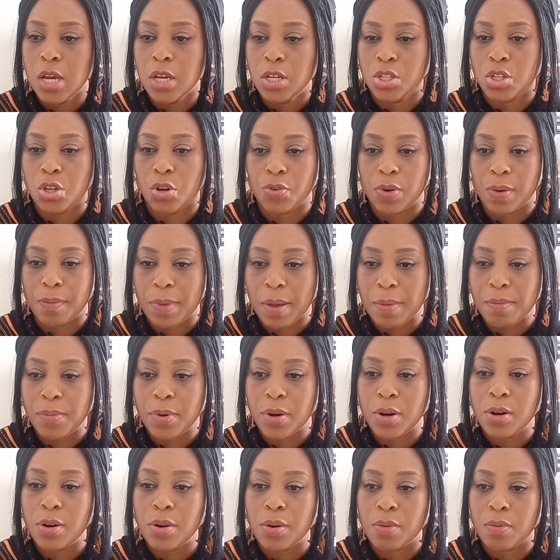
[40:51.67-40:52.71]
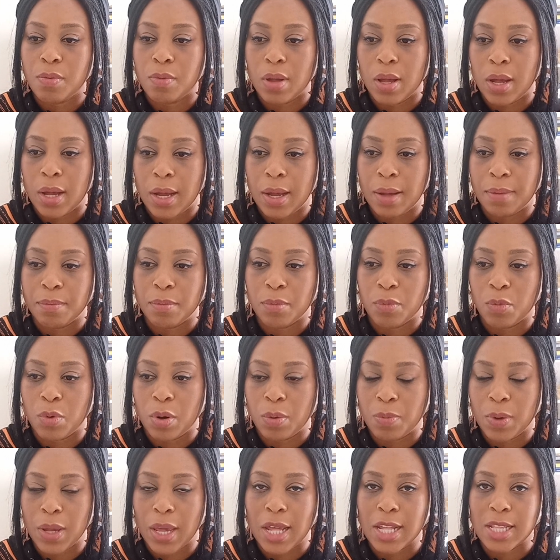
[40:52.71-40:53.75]
So remember what
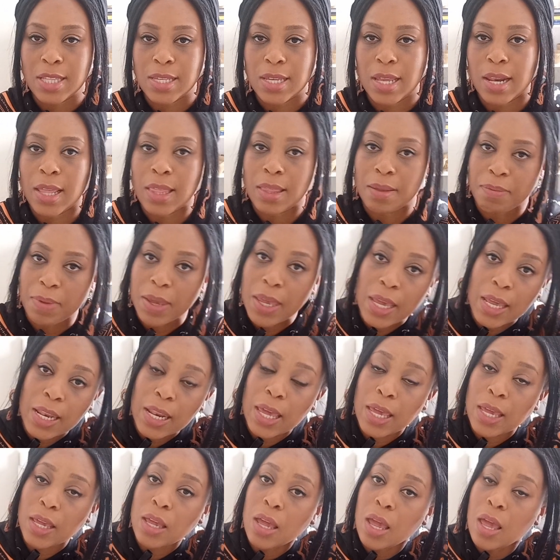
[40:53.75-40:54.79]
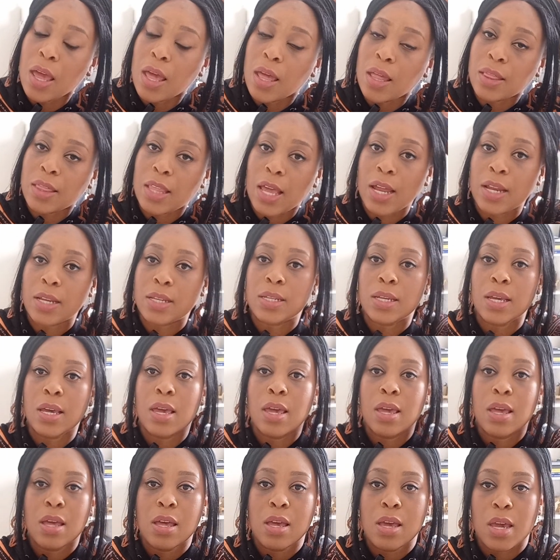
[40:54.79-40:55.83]
we had said at the beginning, that
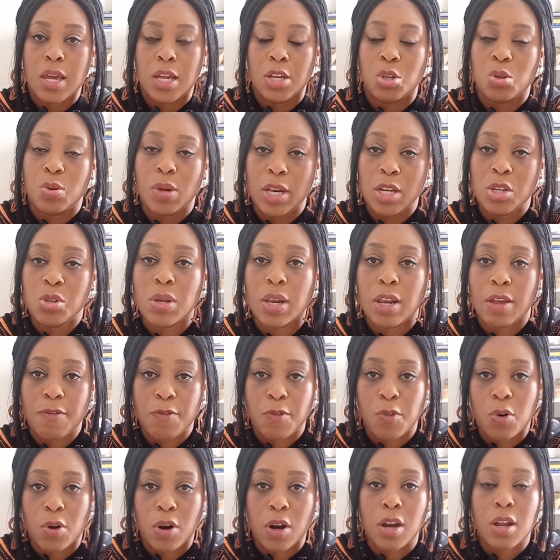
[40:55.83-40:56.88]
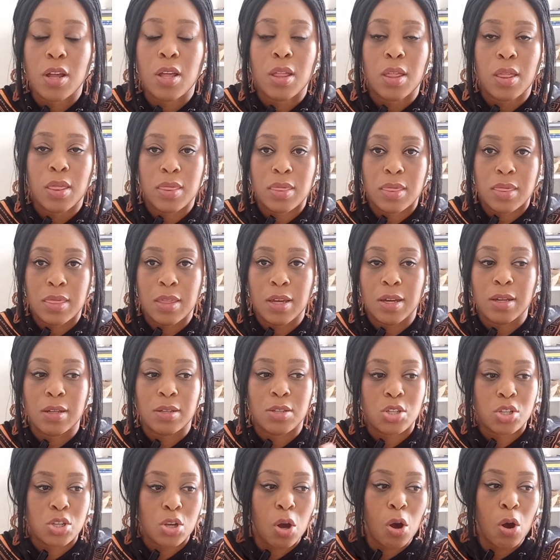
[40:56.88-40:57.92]
in 2024, the
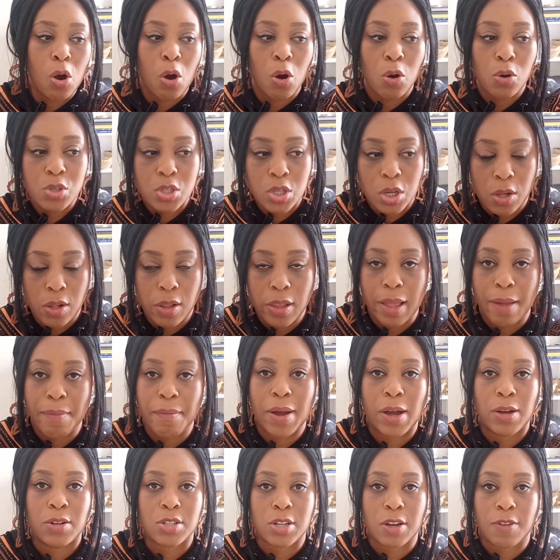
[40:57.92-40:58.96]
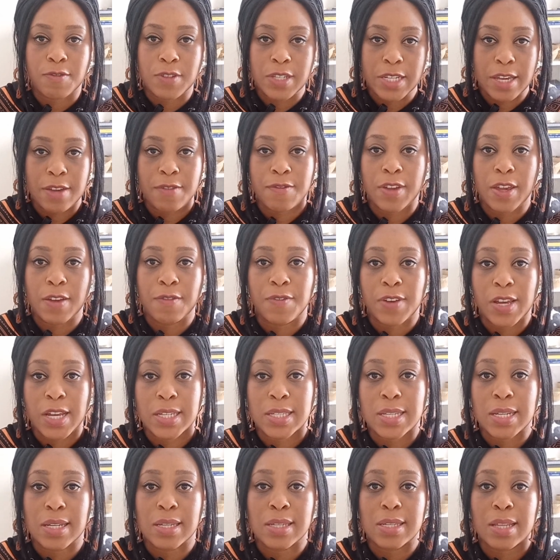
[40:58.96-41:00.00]
total amount of DV
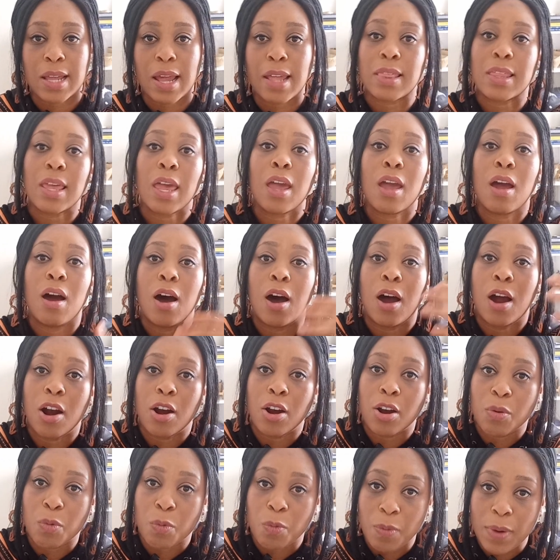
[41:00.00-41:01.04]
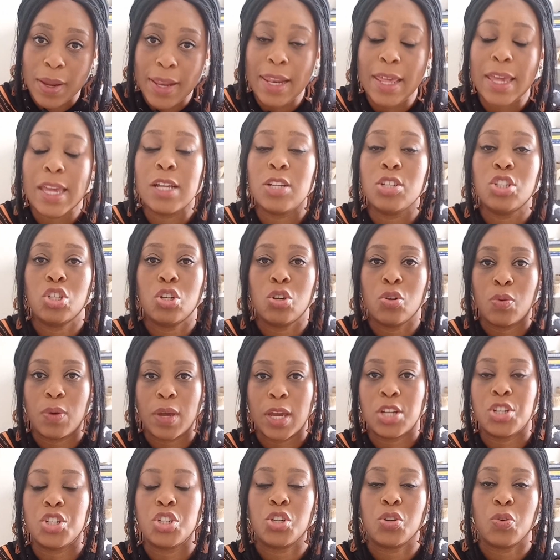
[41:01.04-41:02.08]
visas that they are willing to
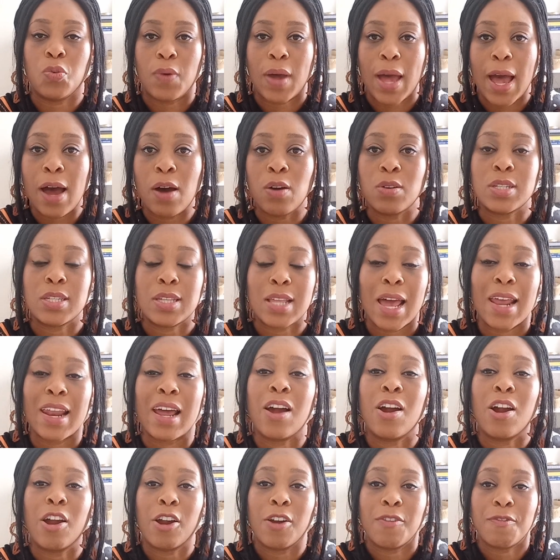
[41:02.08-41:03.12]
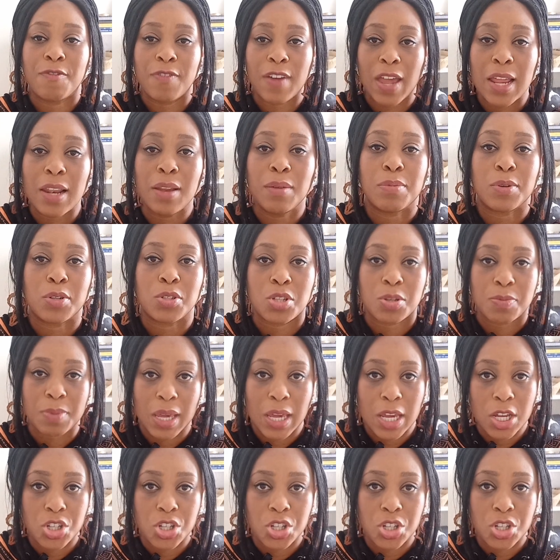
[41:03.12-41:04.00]
issue out, that are available to be